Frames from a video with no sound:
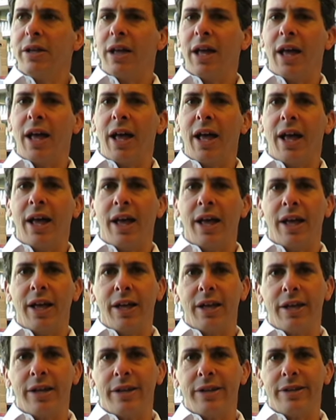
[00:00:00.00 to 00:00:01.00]

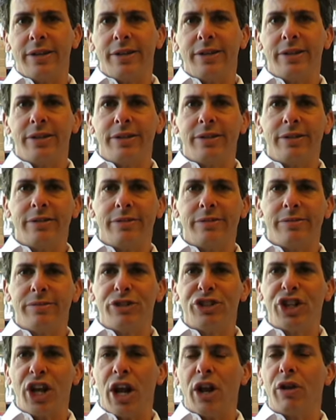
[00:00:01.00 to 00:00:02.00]
uh,
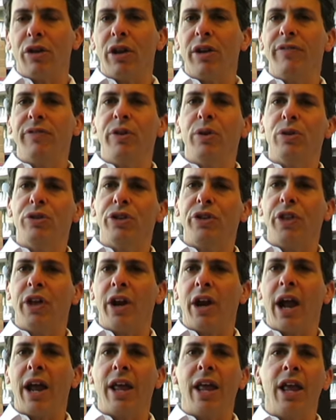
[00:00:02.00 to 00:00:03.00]
channel confusion
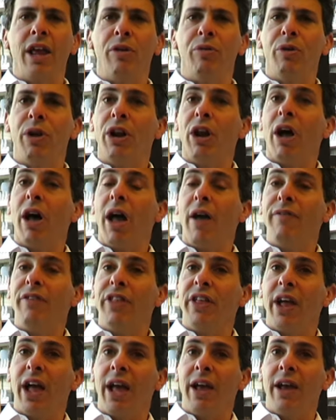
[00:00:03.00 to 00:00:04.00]
there. I can read all
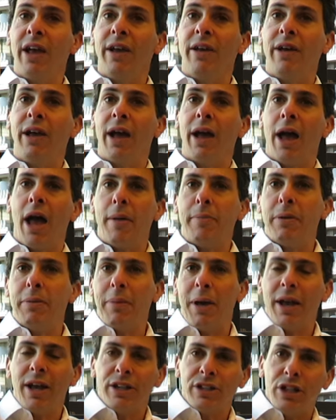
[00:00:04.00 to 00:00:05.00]
everything. I, am a
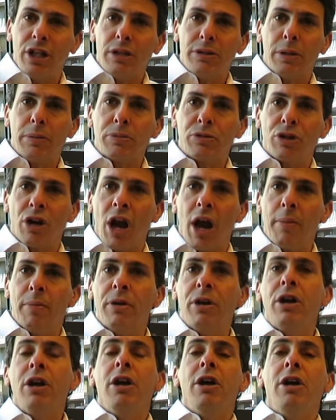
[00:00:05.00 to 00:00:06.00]
magazine
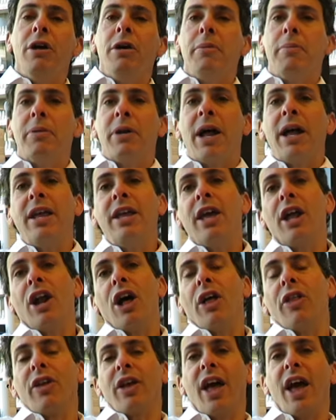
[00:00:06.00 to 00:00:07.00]
subscriber, but I can get
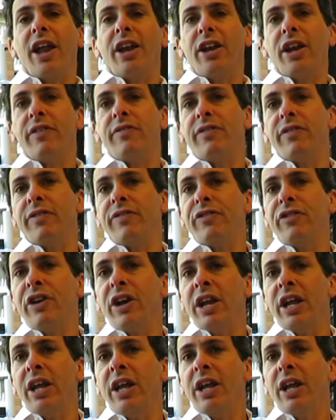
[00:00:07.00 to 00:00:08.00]
all the content for
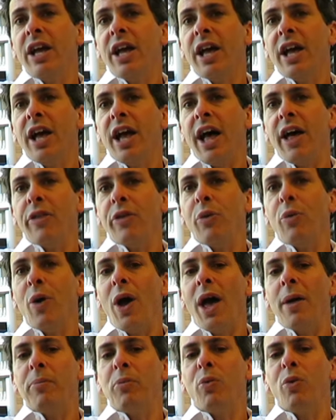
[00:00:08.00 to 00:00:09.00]
free on the
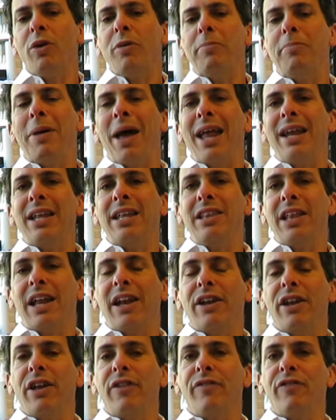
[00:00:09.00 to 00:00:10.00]
web, we're betting
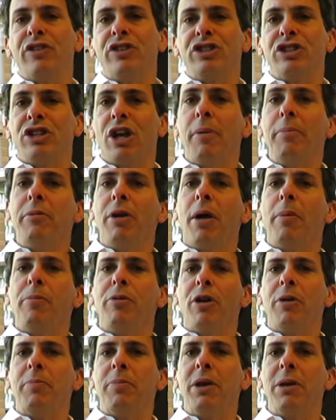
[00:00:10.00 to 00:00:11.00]
that for some
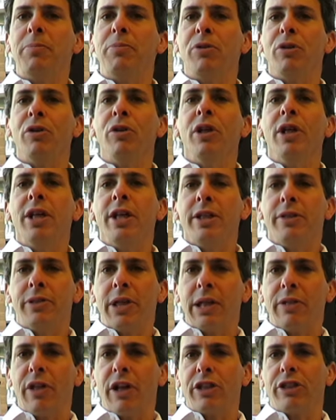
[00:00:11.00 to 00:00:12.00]
number of people,
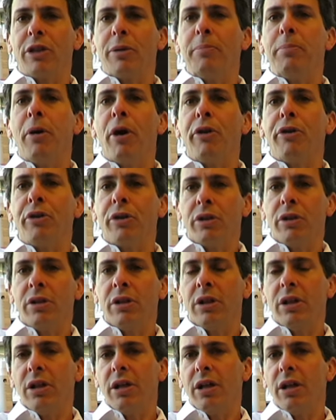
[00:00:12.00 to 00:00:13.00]
they like the
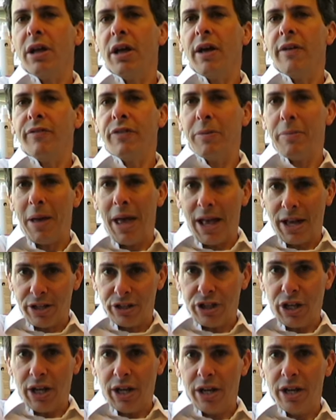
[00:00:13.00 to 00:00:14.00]
bundle of the
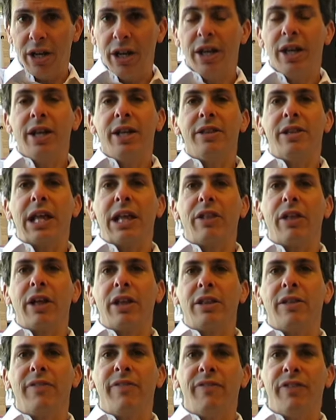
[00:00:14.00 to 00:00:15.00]
magazine. They
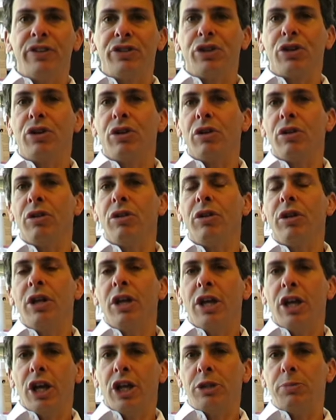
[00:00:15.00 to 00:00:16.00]
like the physical
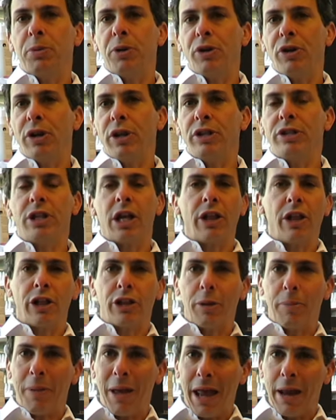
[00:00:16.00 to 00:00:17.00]
experience, they
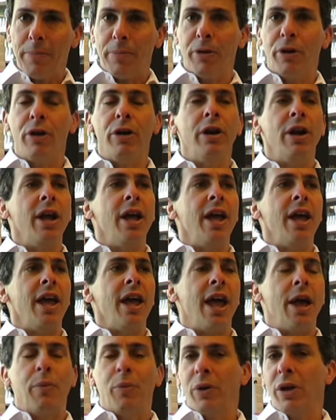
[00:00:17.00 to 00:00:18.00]
like the paper,
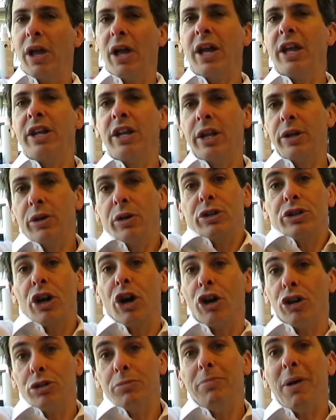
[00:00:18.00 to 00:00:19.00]
and we can continue to
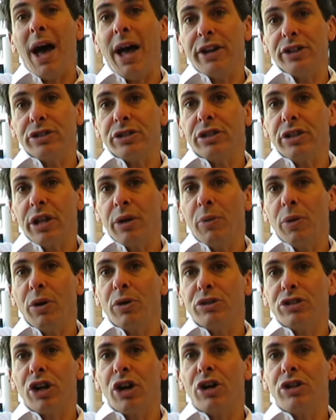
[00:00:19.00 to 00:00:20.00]
charge modestly. We
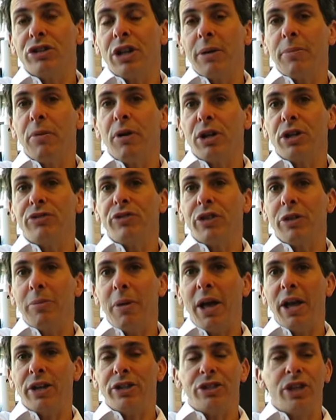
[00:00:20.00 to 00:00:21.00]
don't charge that much for the
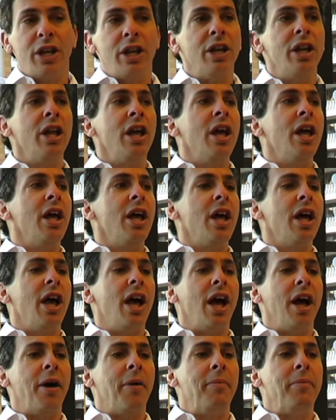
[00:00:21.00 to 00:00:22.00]
magazine,
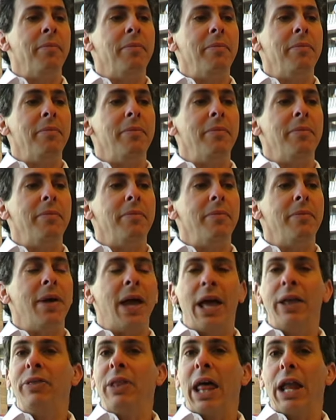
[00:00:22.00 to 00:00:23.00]
um,
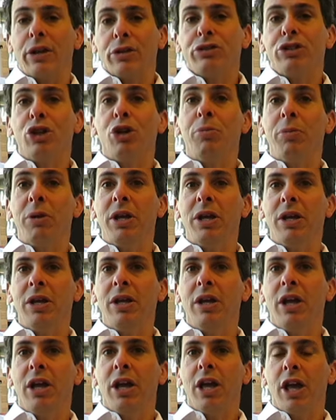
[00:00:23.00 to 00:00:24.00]
and that'll still
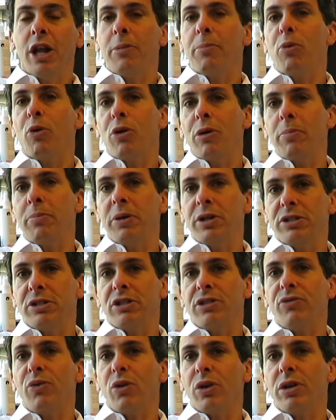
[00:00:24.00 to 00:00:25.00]
be an important
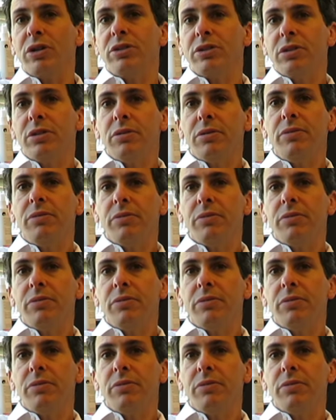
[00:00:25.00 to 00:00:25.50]
business for us.